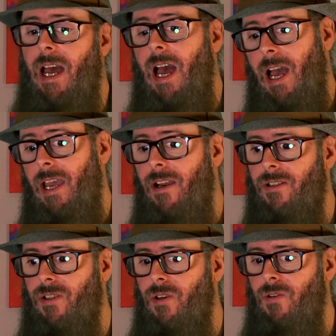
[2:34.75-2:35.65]
I
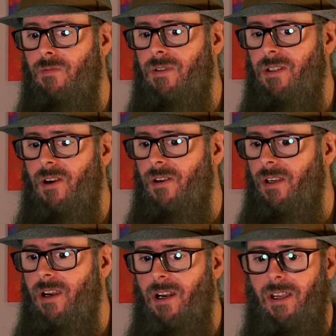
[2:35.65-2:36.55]
also started
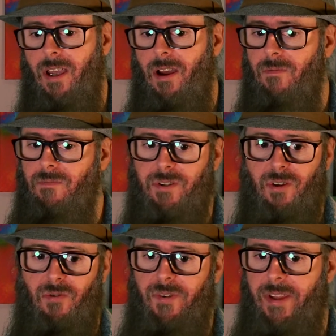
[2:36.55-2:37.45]
cutting out
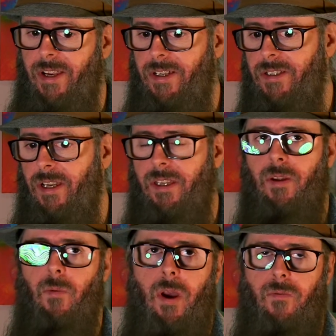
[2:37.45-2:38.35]
certain things like
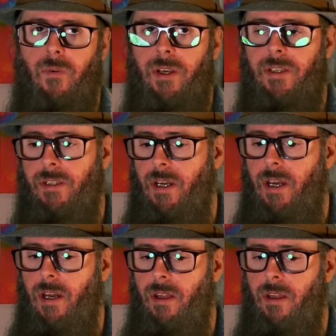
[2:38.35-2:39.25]
the white rice
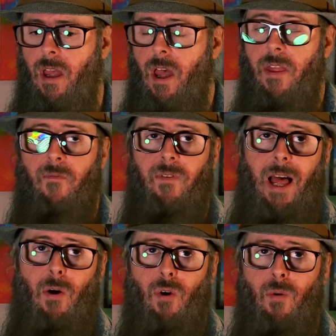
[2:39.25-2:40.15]
and the
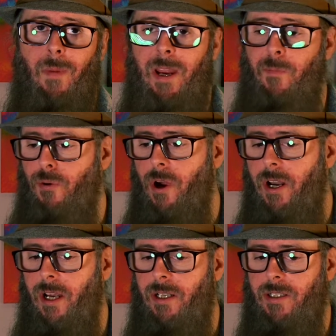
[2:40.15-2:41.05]
flour-made
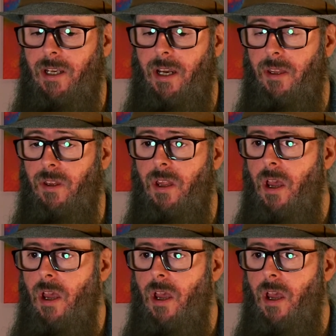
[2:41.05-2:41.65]
products and,